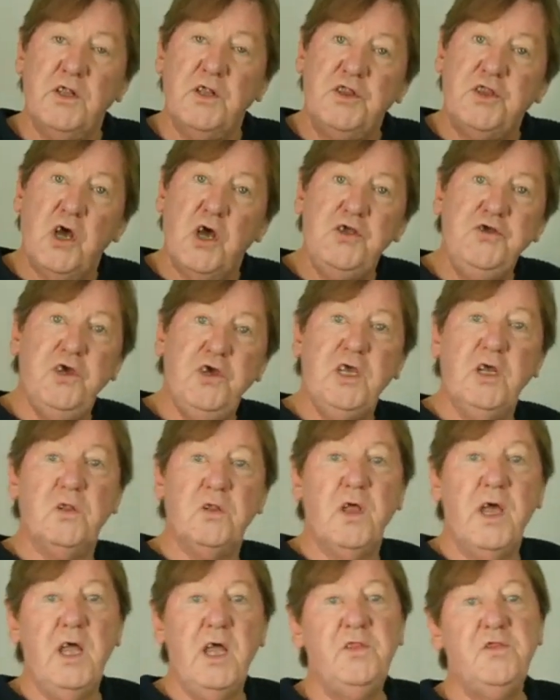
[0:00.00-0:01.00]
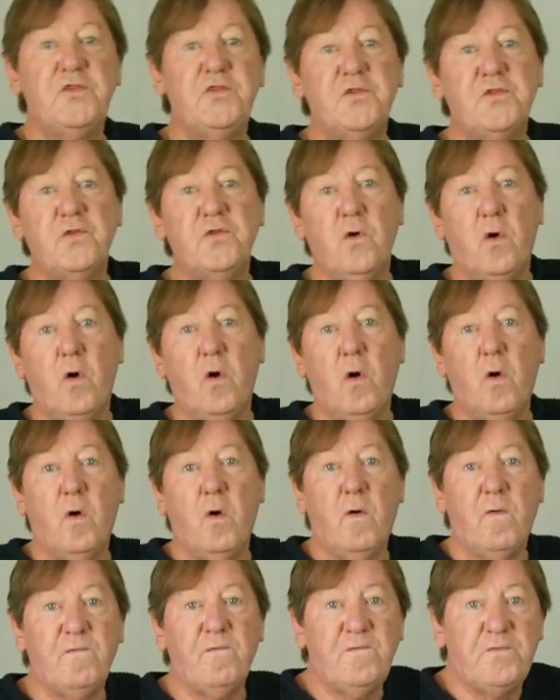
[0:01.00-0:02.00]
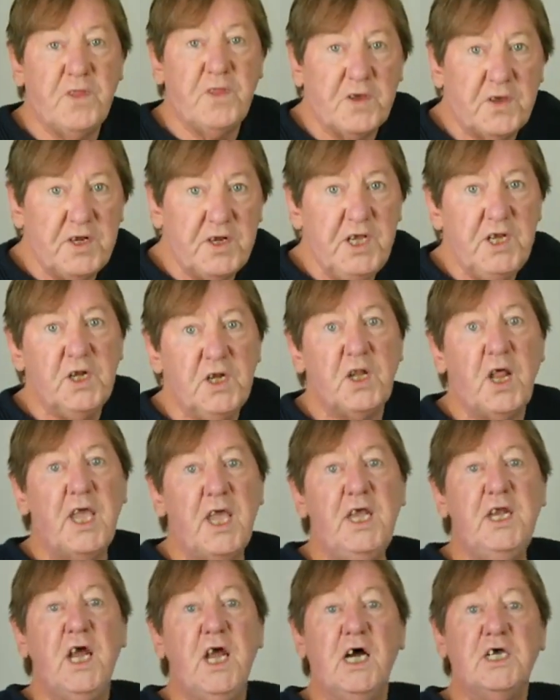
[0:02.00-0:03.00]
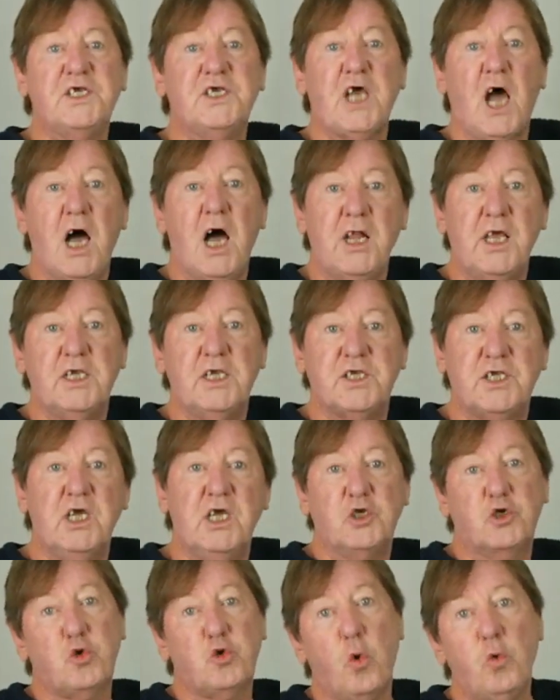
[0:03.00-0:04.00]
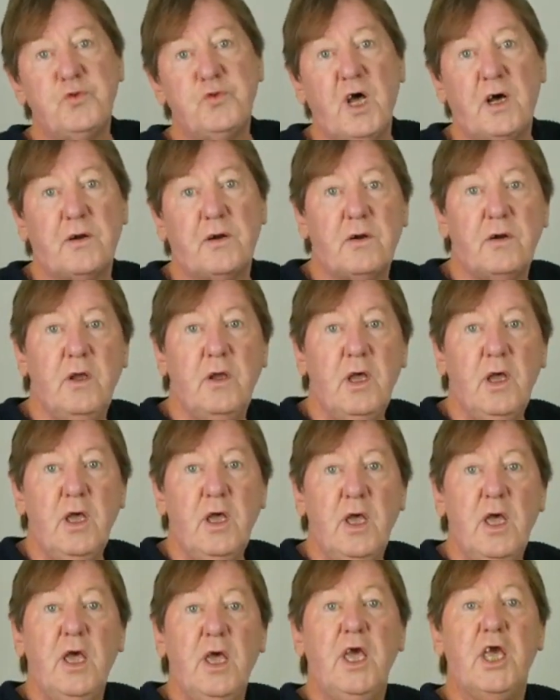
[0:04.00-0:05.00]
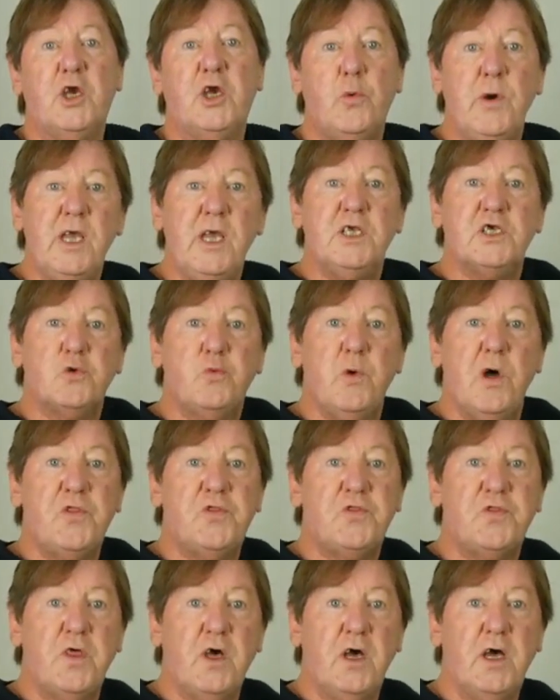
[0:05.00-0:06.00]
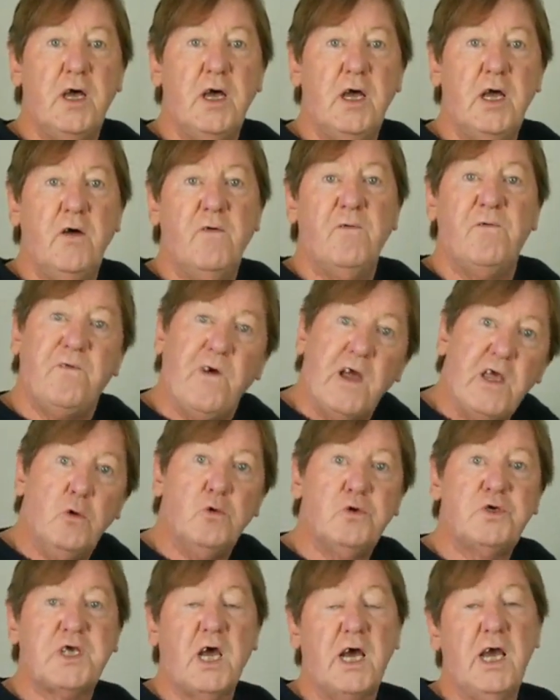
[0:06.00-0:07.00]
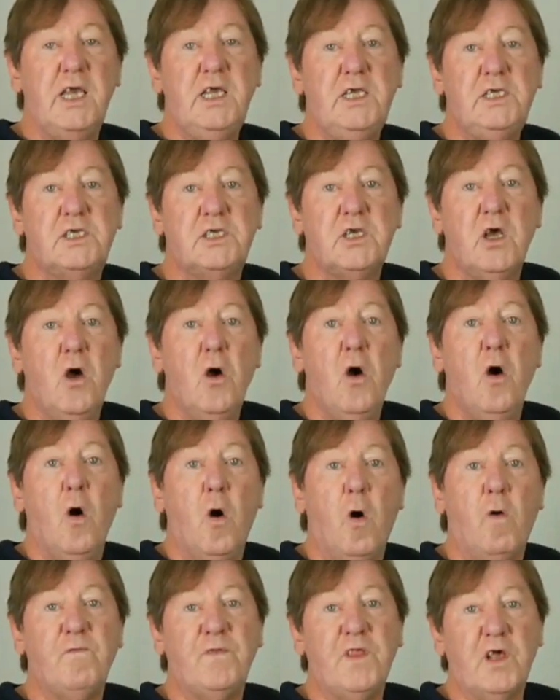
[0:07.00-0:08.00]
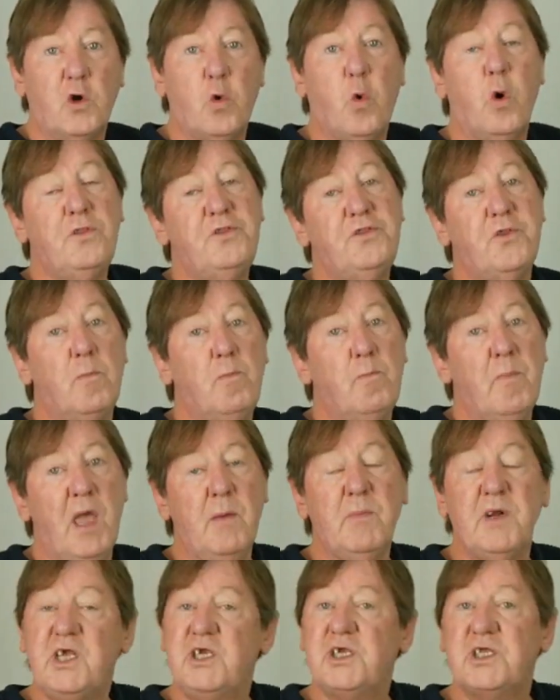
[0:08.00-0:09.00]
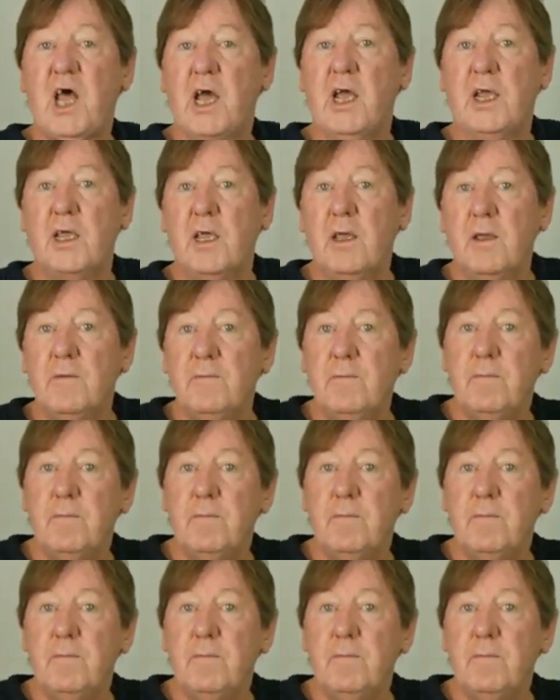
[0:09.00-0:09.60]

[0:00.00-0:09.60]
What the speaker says: continuing length of the green line as Alex gets older equates with the file size of the quantum memory stick.